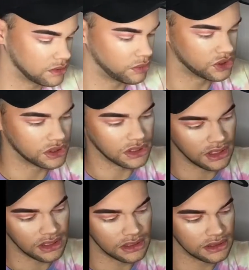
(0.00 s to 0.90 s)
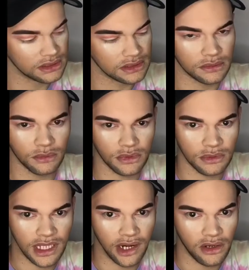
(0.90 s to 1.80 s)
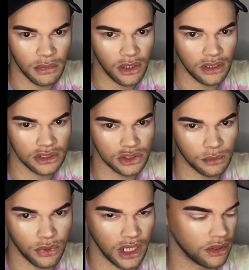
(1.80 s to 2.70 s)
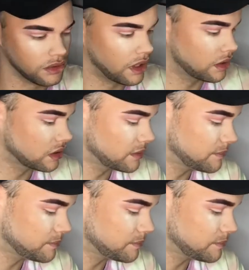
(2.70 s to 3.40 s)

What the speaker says: which is like this caramelish brown color.